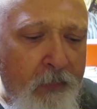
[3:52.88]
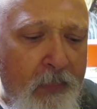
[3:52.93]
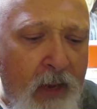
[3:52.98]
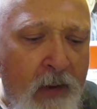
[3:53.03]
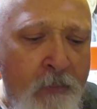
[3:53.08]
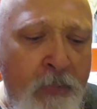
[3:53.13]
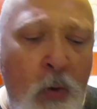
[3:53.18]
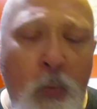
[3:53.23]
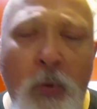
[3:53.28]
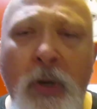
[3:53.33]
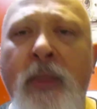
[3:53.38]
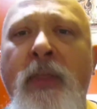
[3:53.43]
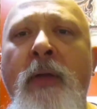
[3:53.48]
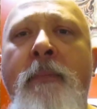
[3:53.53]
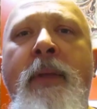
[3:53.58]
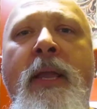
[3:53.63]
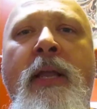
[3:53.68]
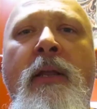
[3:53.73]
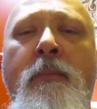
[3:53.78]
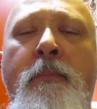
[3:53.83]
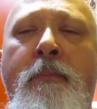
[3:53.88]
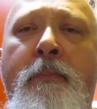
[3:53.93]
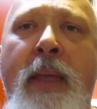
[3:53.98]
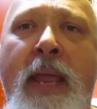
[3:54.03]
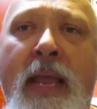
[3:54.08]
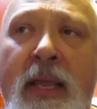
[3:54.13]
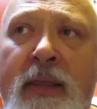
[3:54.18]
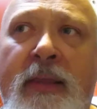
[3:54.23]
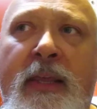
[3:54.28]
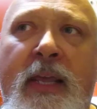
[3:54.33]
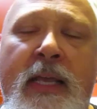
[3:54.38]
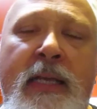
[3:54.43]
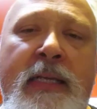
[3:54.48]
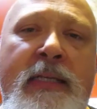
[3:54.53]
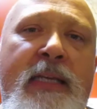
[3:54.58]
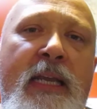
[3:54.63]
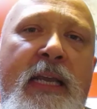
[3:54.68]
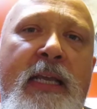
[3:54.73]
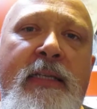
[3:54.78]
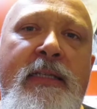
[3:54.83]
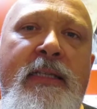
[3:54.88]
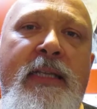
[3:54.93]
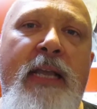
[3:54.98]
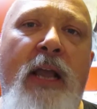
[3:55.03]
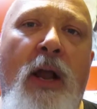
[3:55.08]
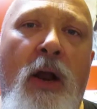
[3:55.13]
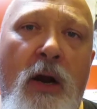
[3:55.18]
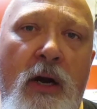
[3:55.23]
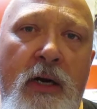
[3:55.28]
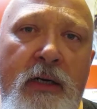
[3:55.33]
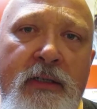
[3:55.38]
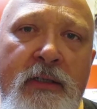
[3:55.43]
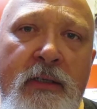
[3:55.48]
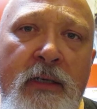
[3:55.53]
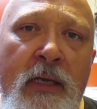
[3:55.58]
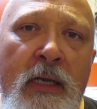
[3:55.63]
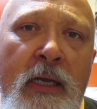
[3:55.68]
But one of the big things is the art.